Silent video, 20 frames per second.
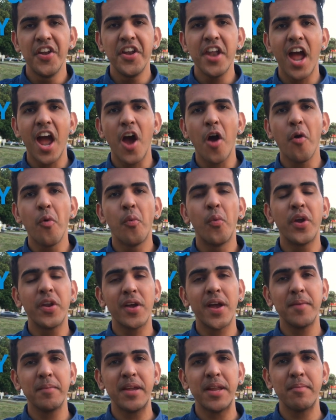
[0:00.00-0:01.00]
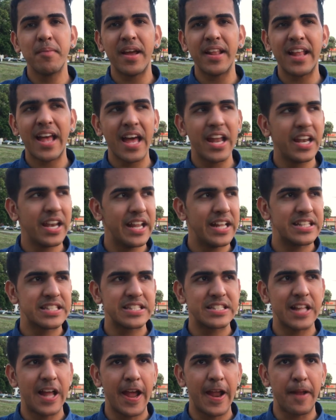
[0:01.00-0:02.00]
Now, what do I mean by that?
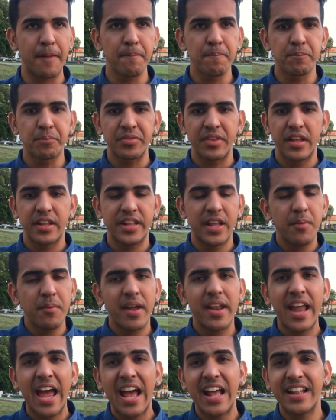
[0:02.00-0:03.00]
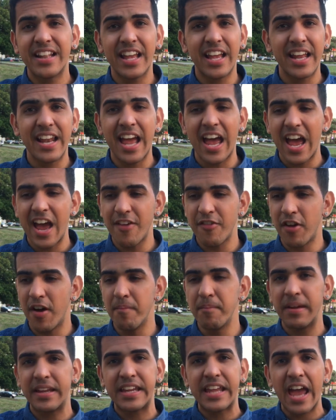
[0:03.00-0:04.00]
It's like they're gonna have a
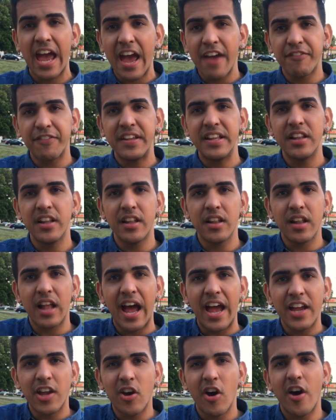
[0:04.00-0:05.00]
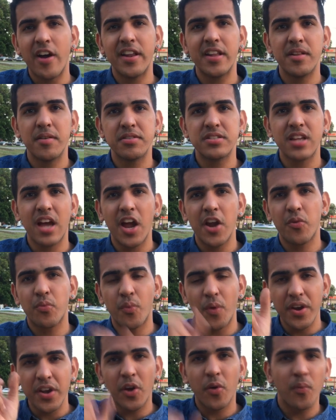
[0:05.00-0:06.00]
McAfee little icon on the side
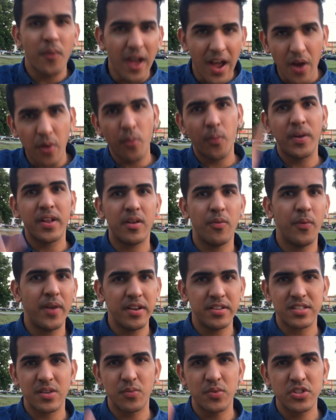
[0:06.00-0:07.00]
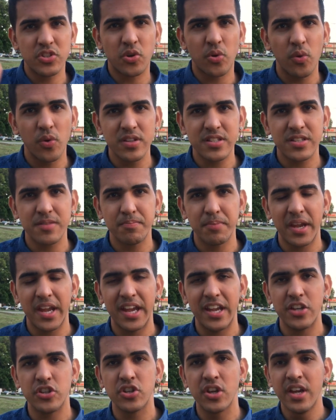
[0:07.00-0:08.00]
running around when someone scrolls the
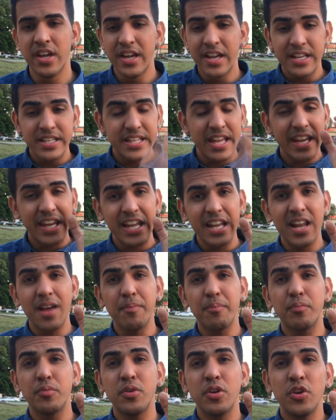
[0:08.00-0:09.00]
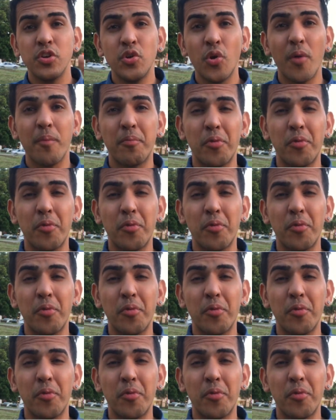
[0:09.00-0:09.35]
page, taking up your